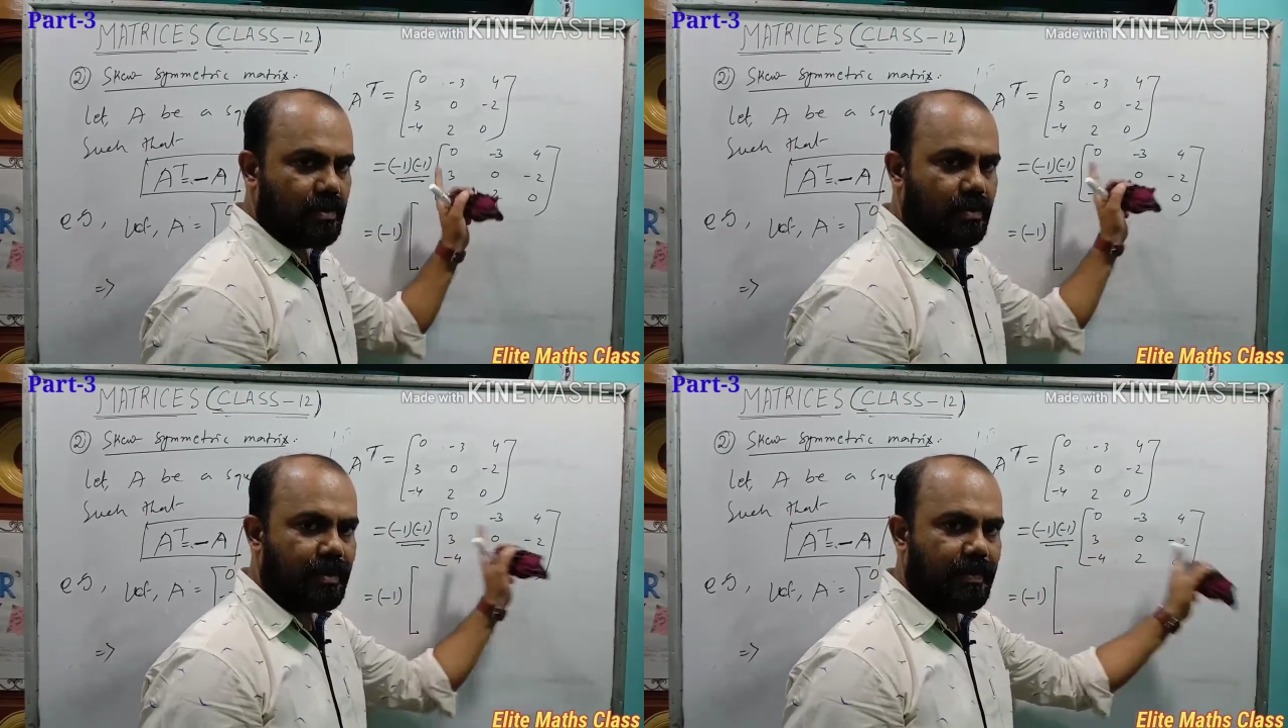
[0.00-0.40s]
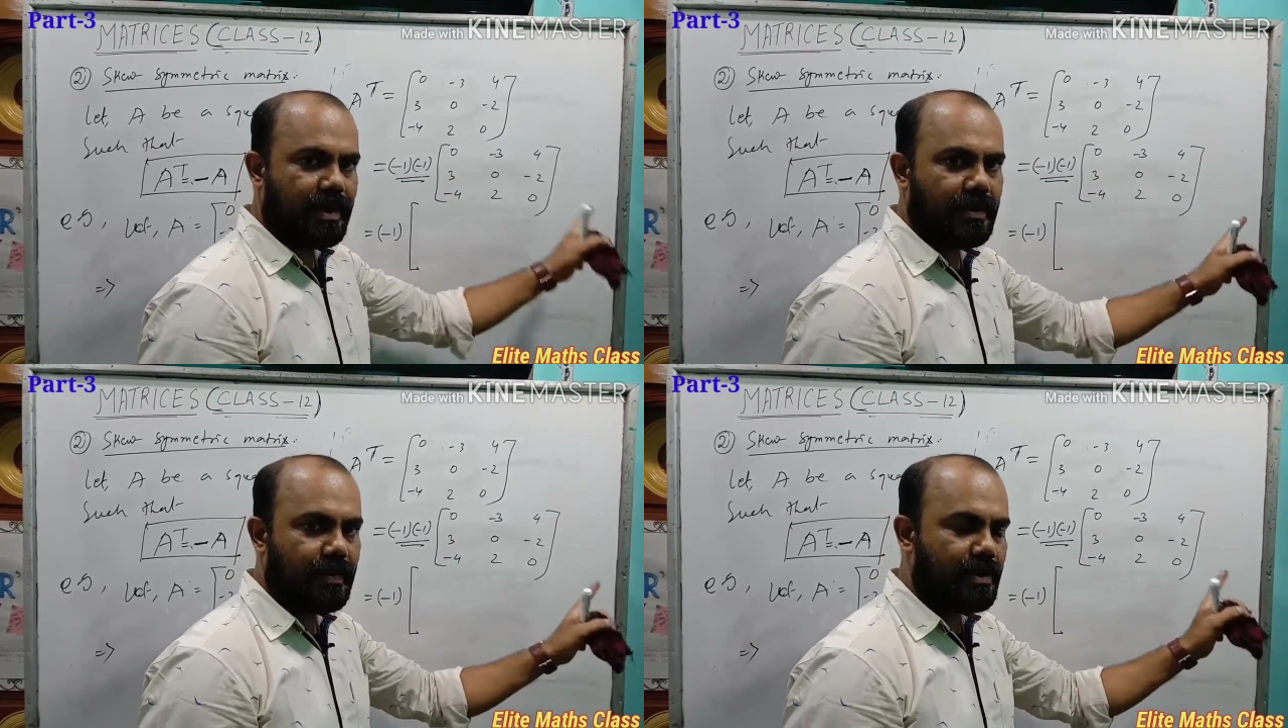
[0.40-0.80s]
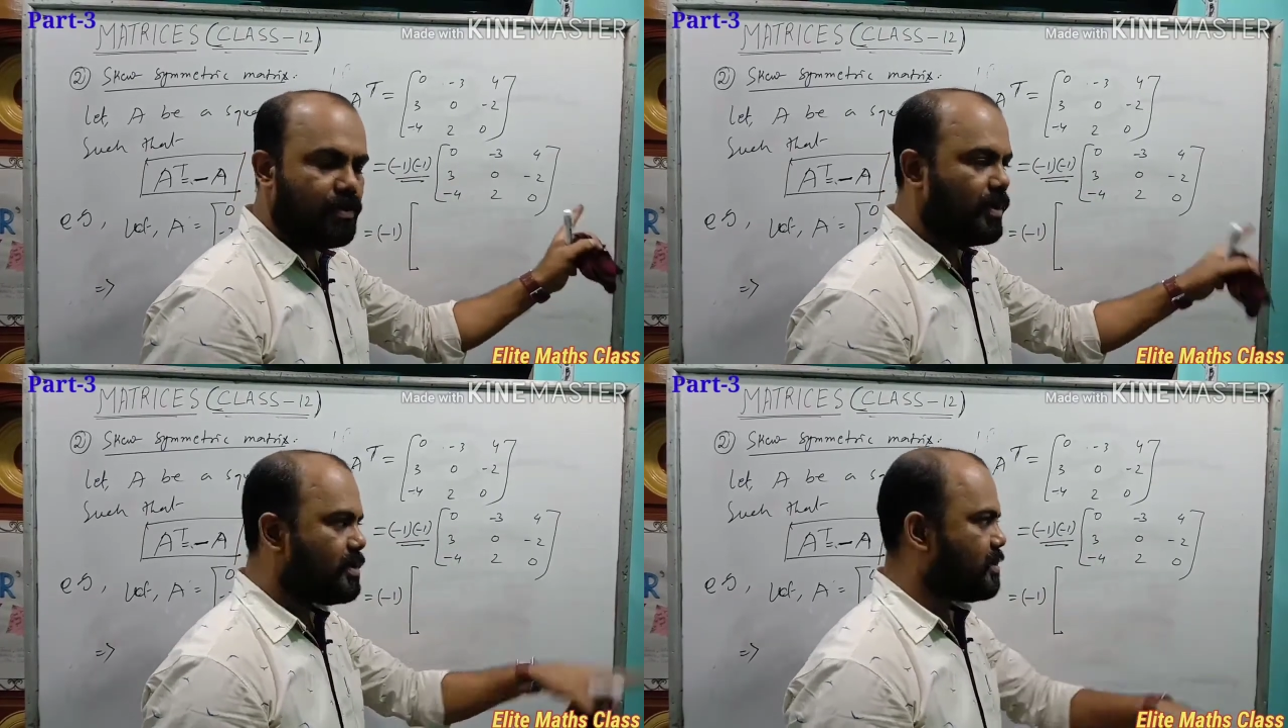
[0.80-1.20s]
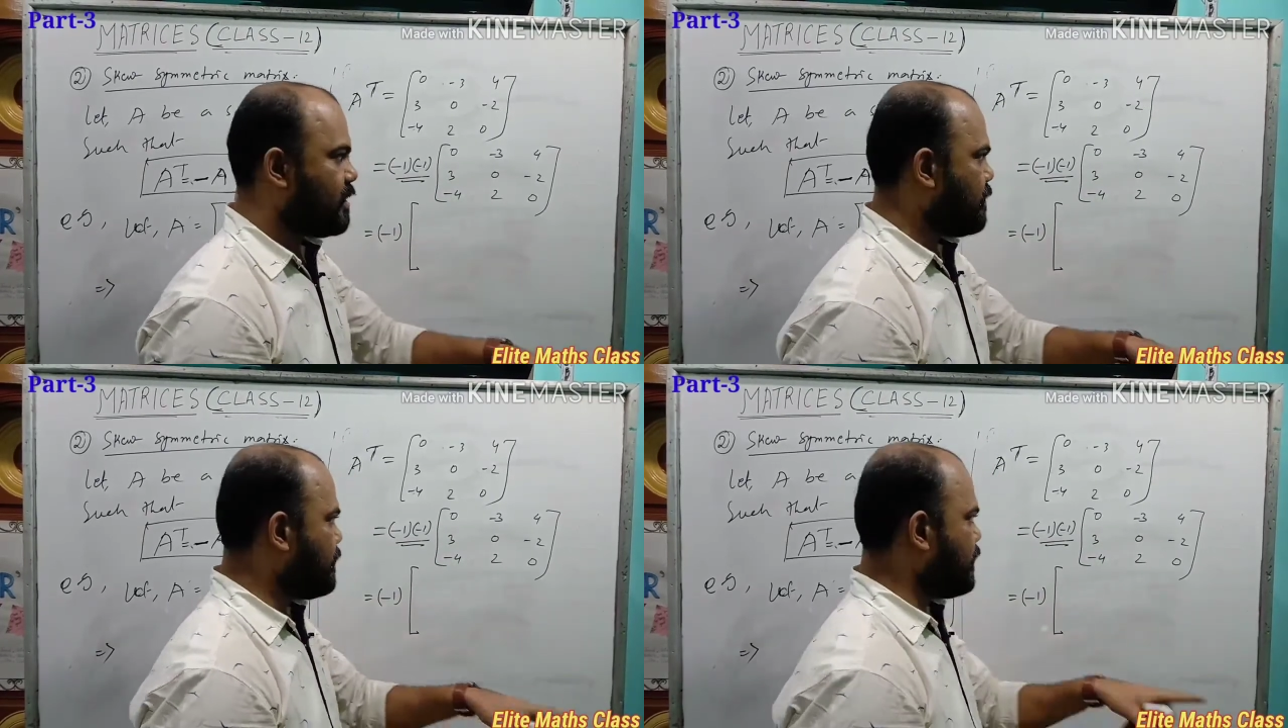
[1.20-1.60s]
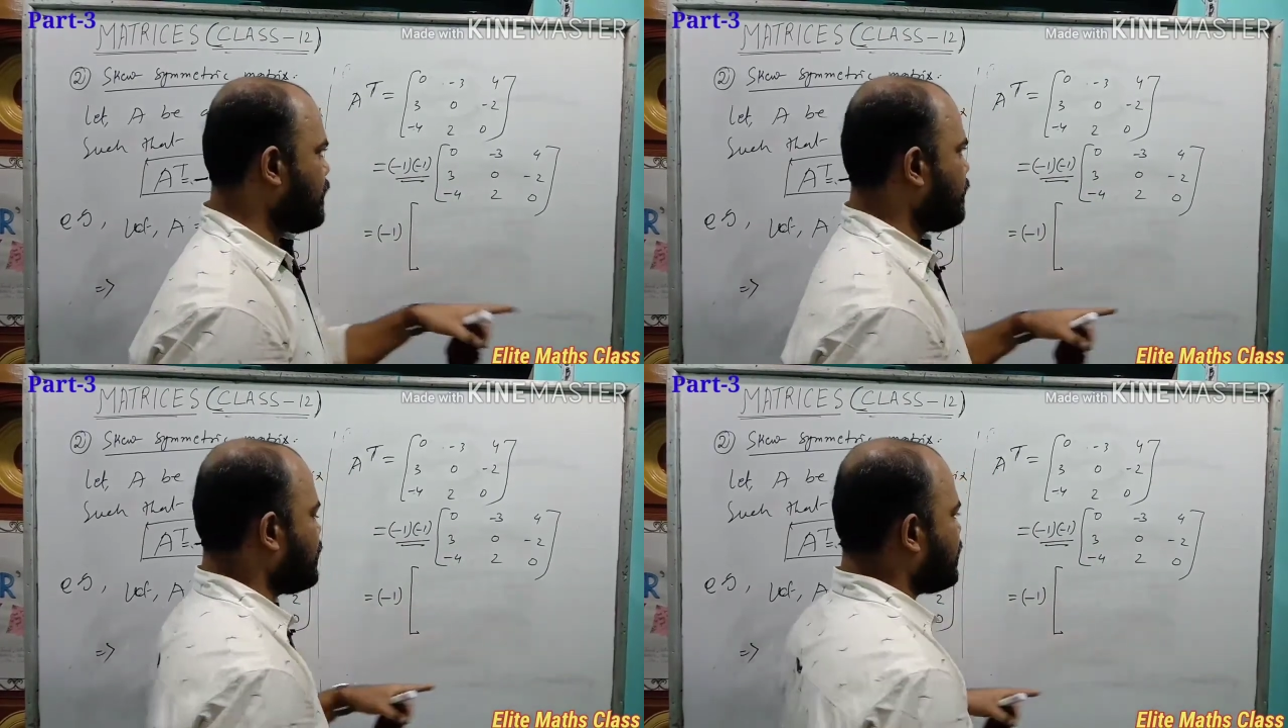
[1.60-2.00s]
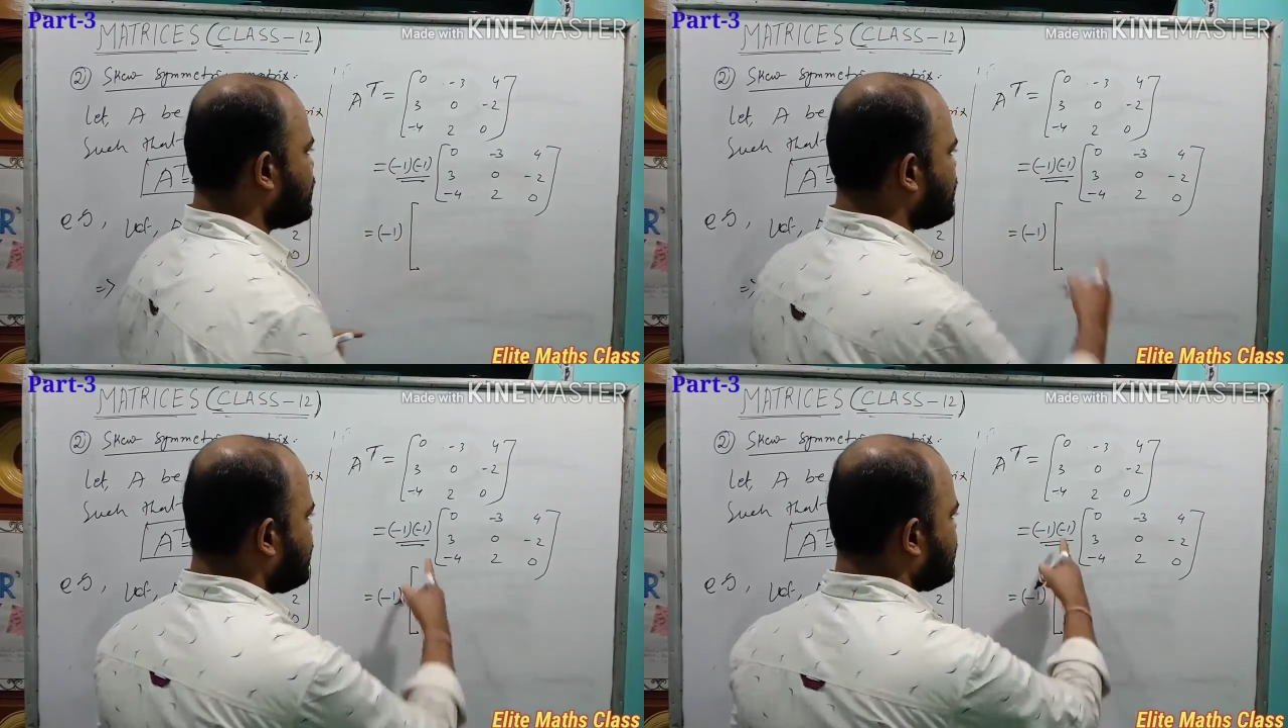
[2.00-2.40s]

will be multiplied to each and every element. That is, this